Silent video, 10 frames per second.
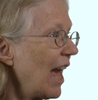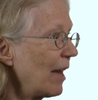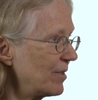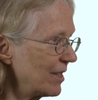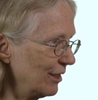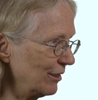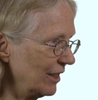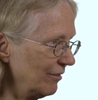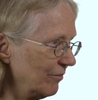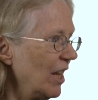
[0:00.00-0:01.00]

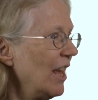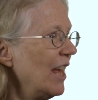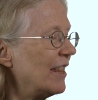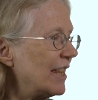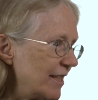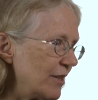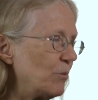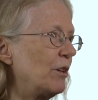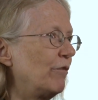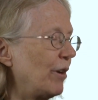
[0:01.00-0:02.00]
Absolutely. This is
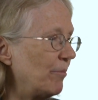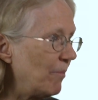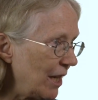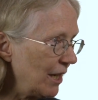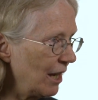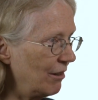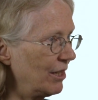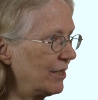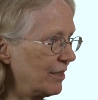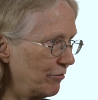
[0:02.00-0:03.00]
one of our main
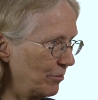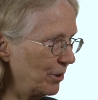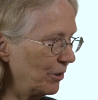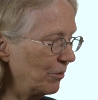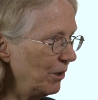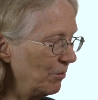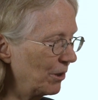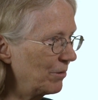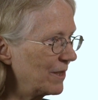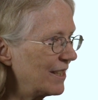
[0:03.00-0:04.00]
areas of work. We
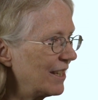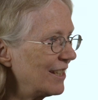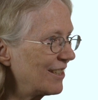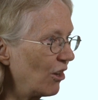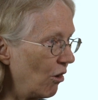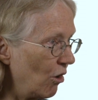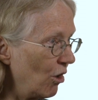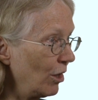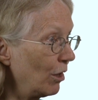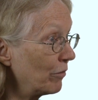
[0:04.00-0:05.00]
work with cities
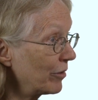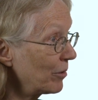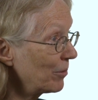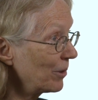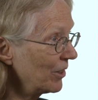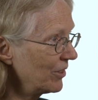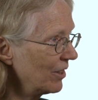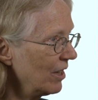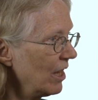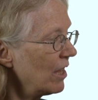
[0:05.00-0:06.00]
all over the world.
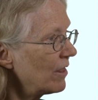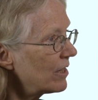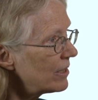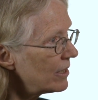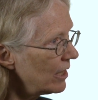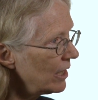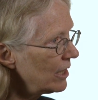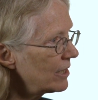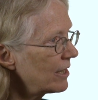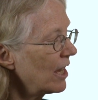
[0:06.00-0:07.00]
The
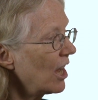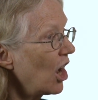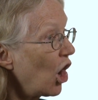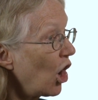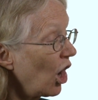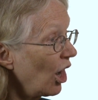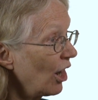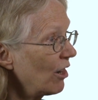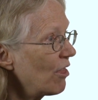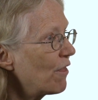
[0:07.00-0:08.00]
cities
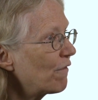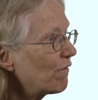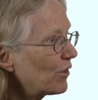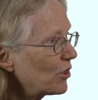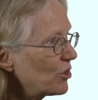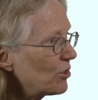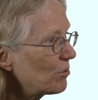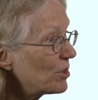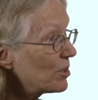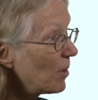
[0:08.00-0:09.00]
are the first
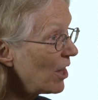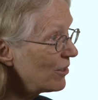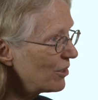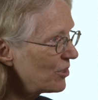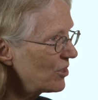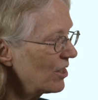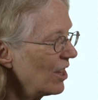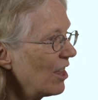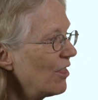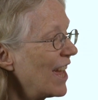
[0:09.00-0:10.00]
responders
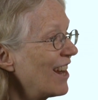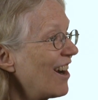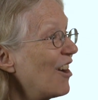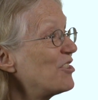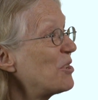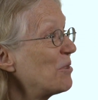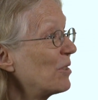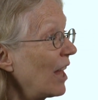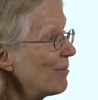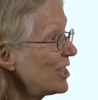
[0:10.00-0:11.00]
they, to
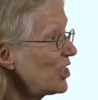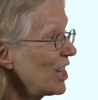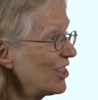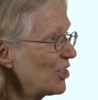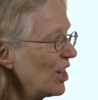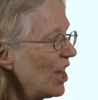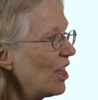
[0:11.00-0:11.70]
climate change.